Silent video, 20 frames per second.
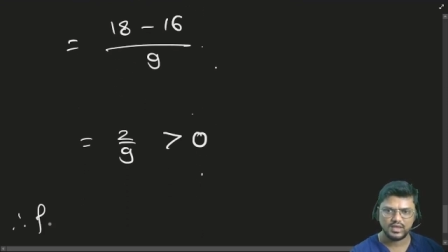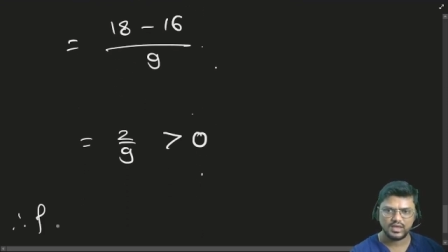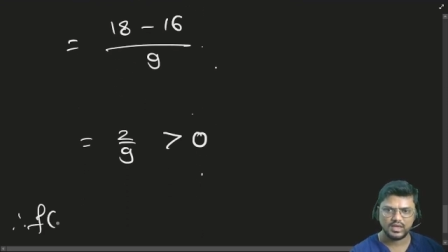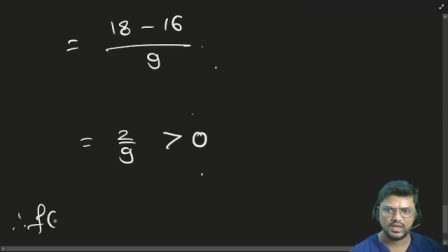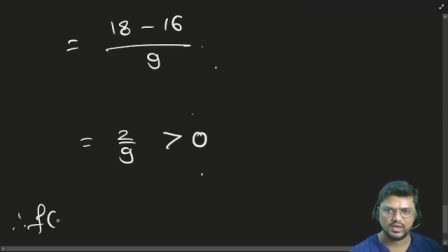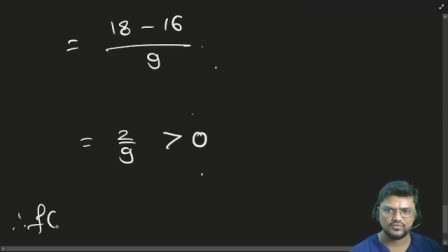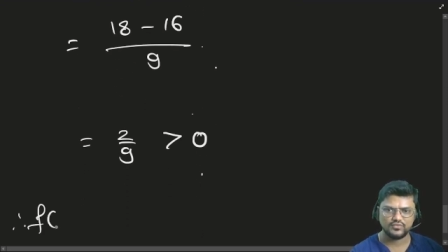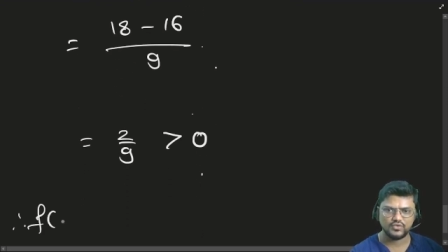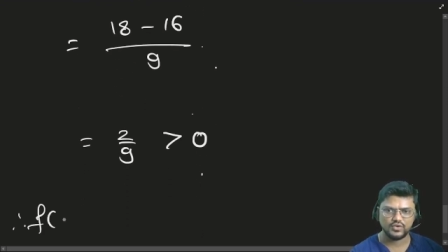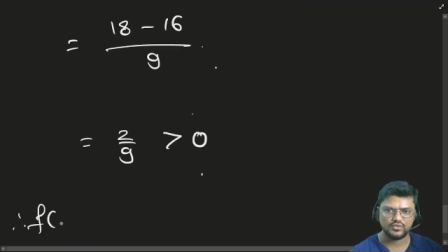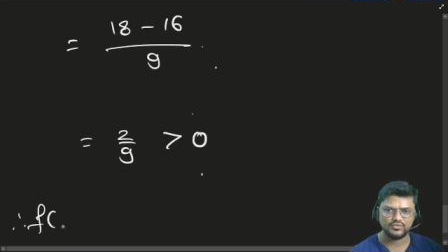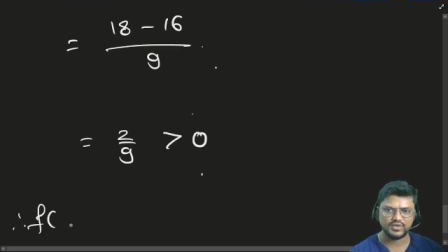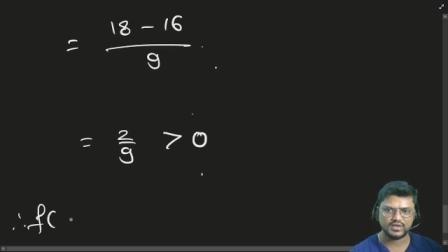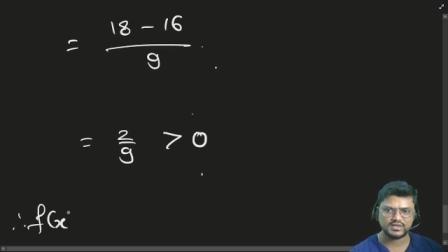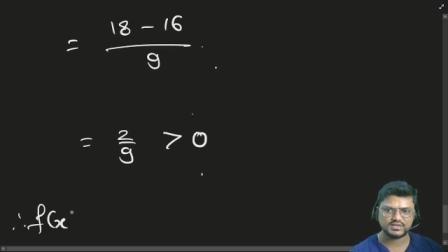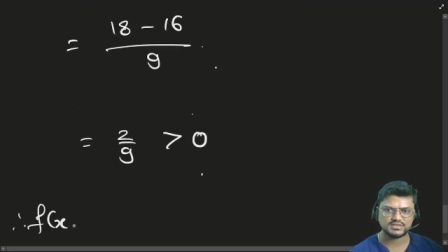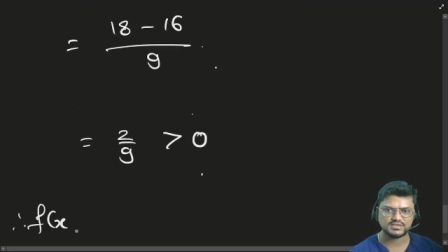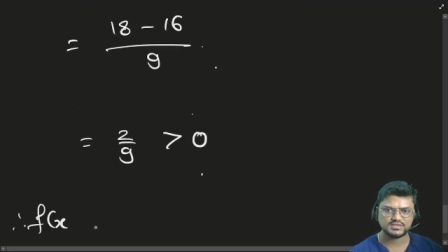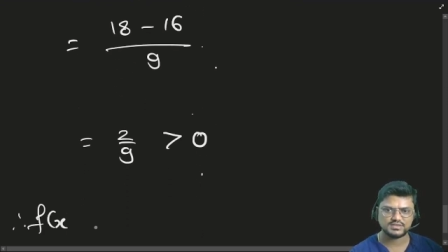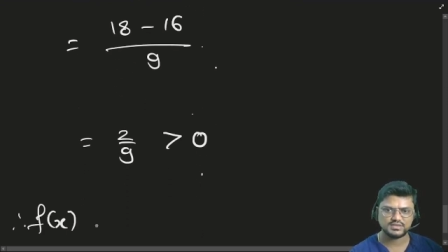f of
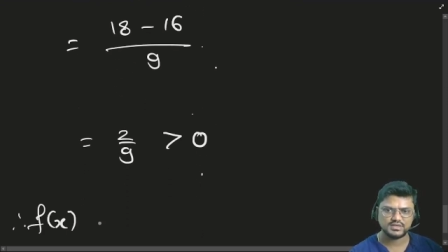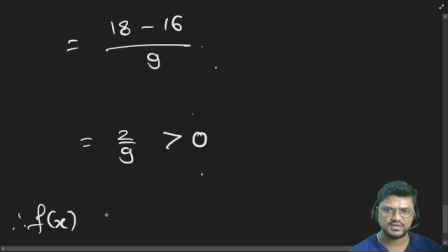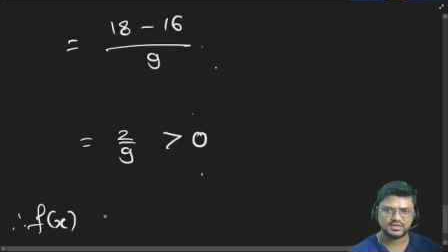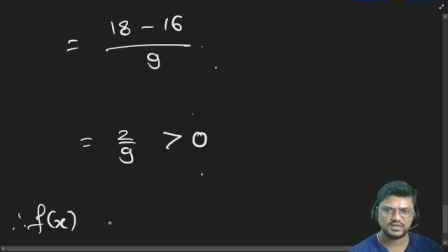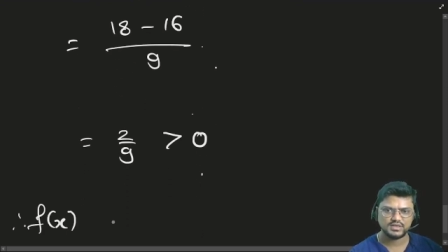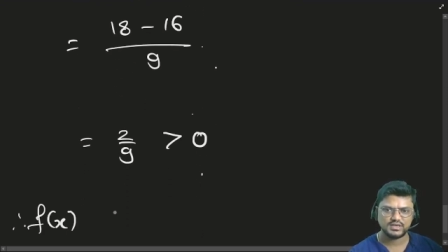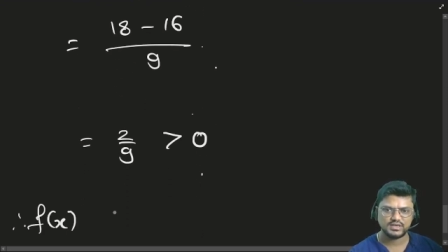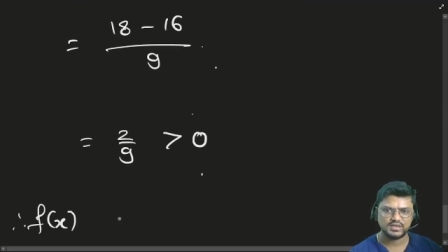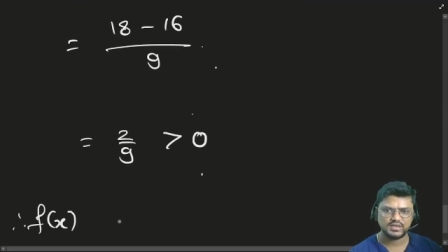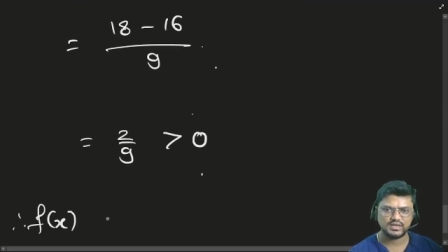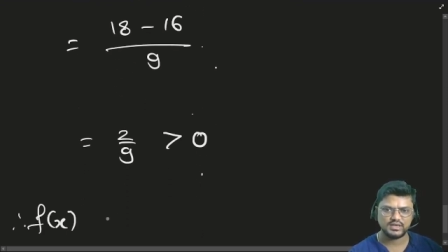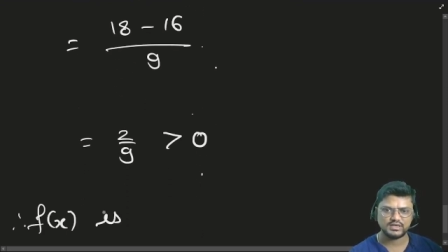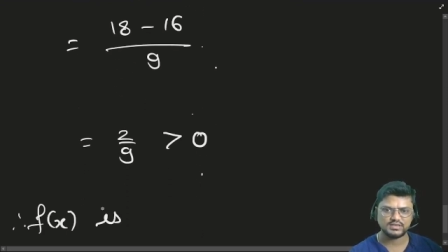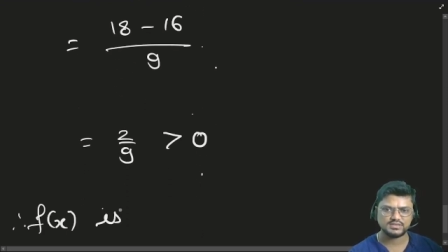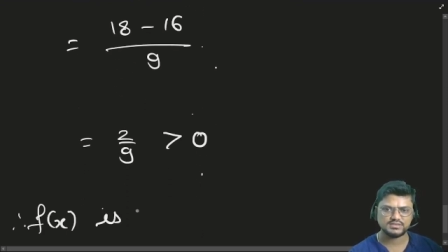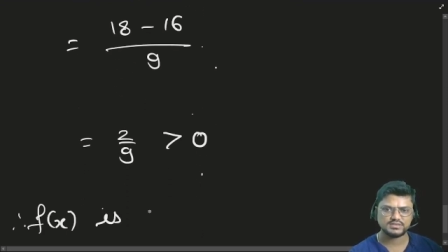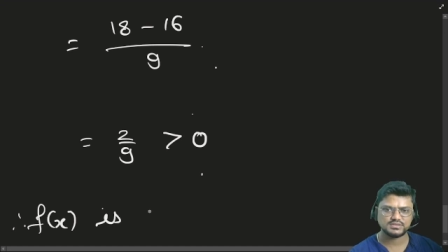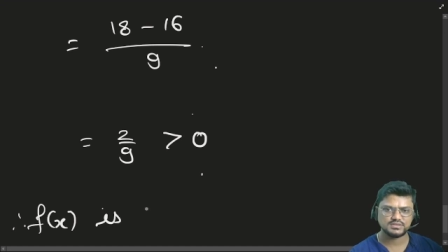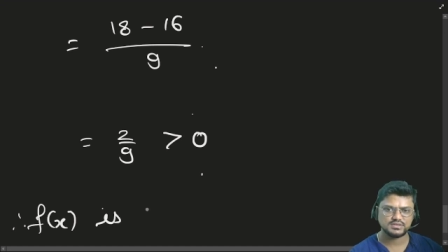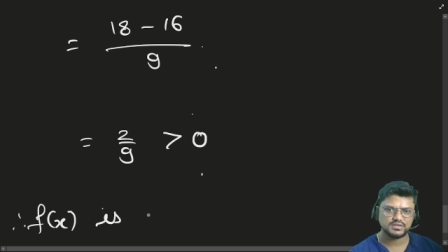x
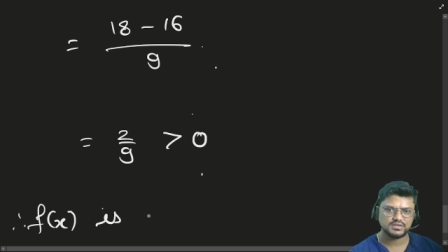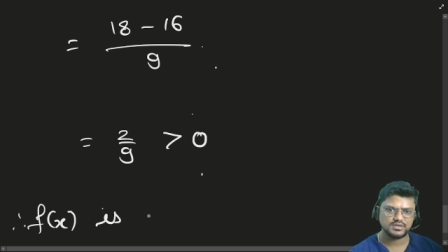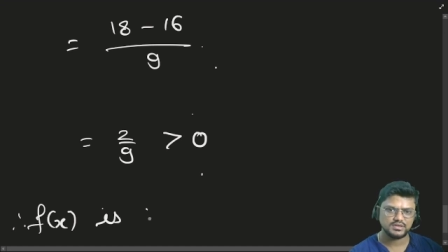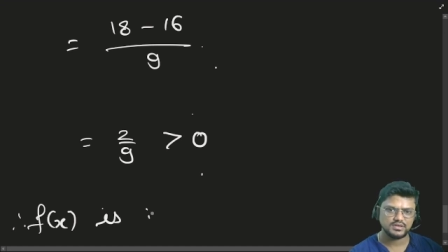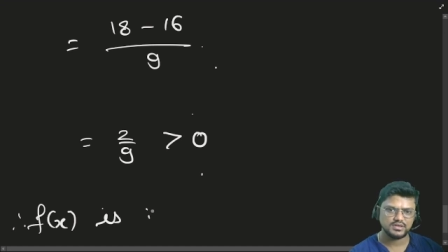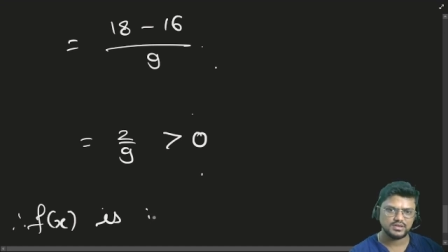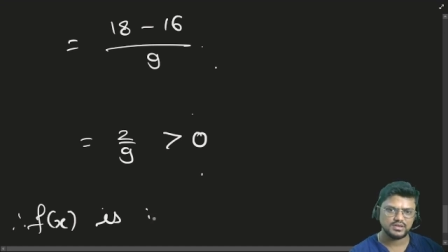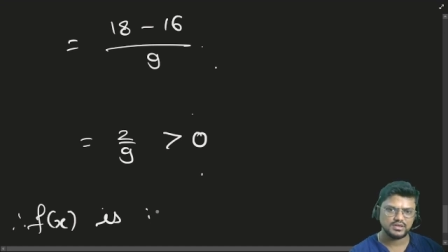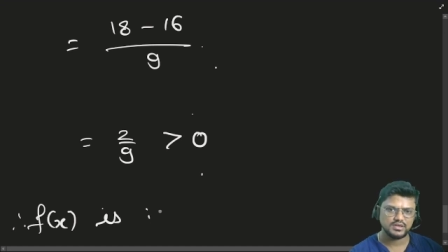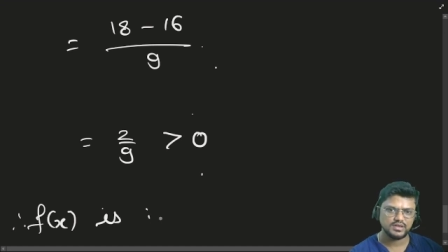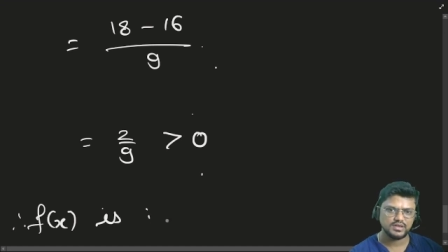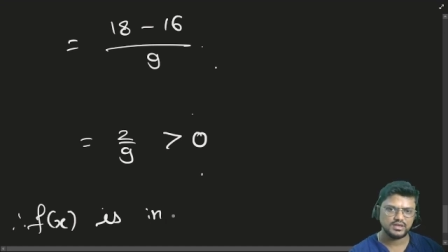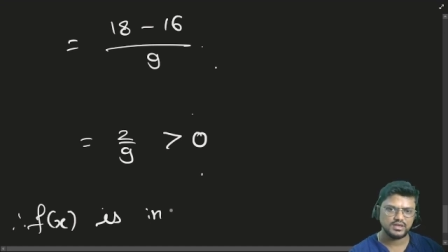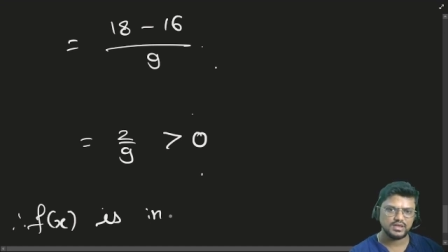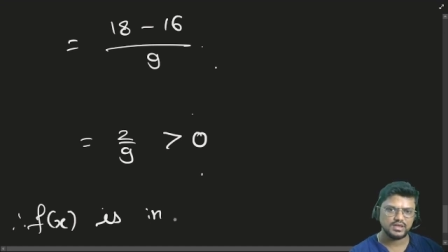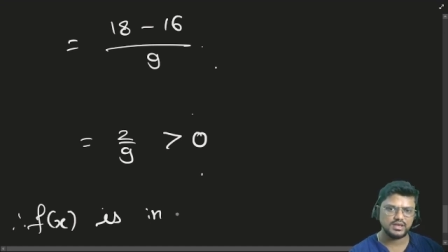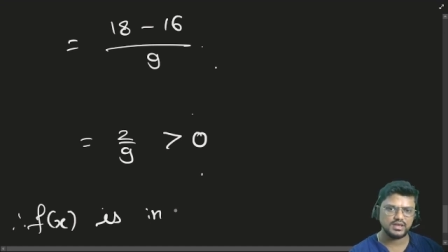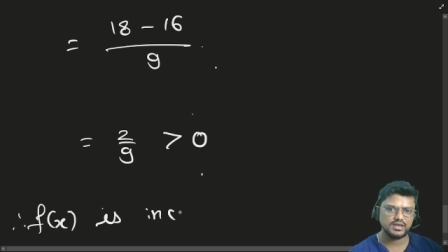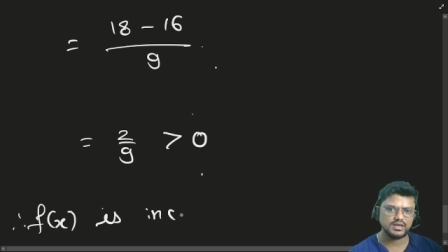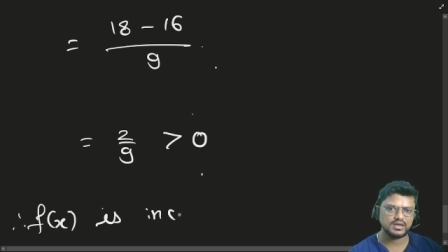is
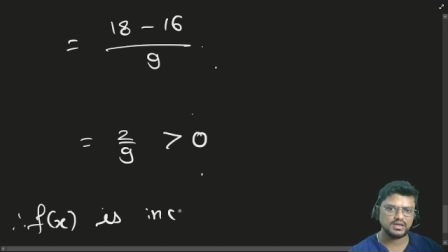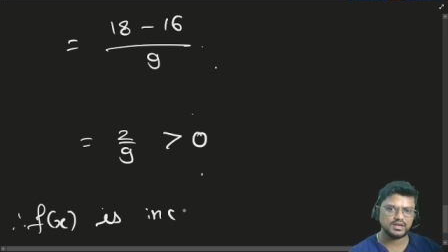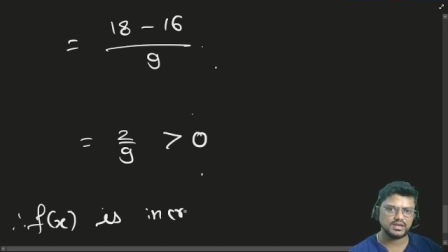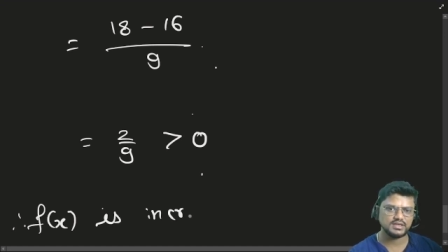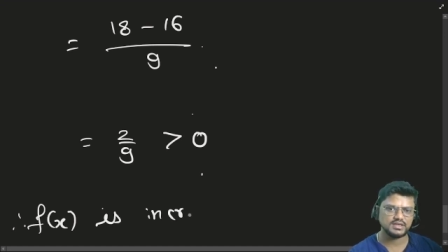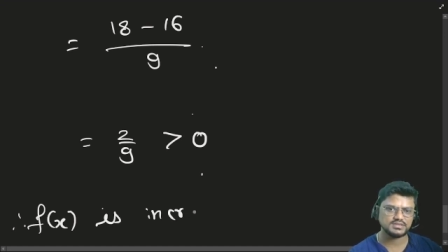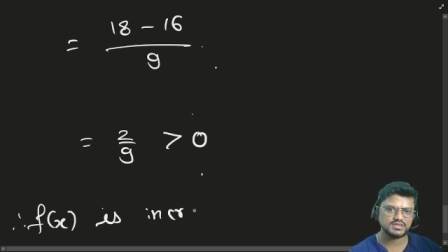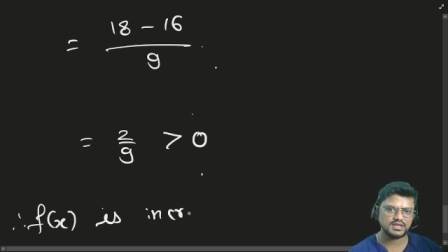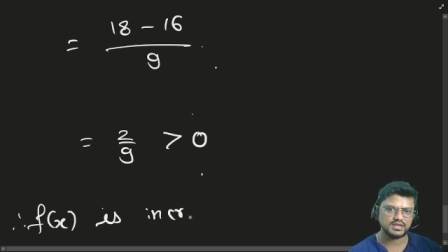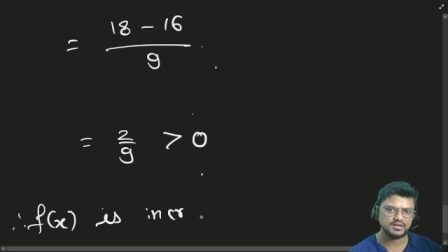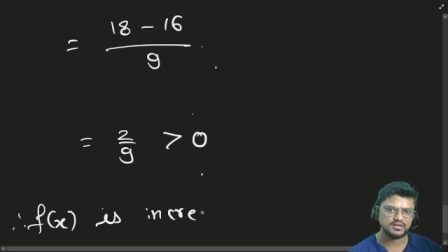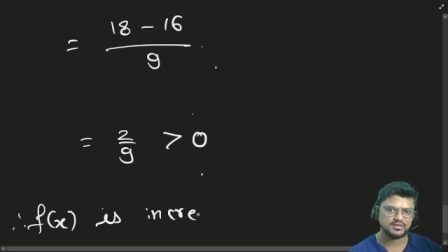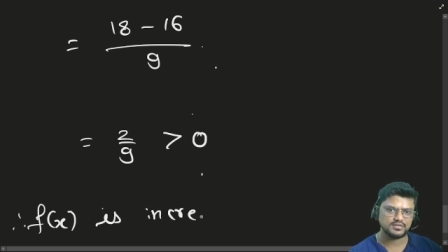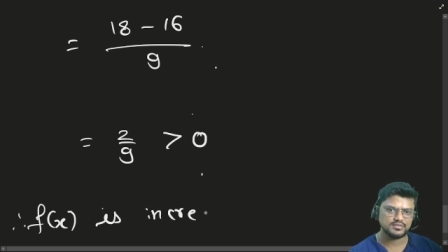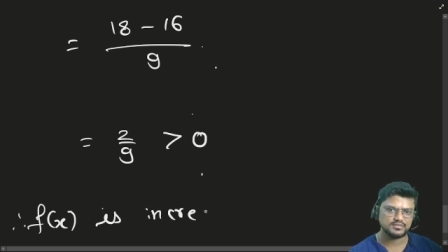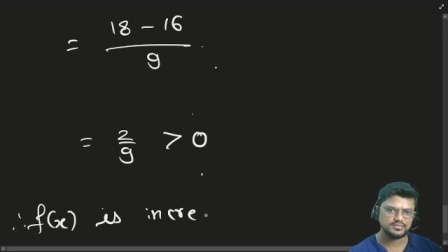increasing.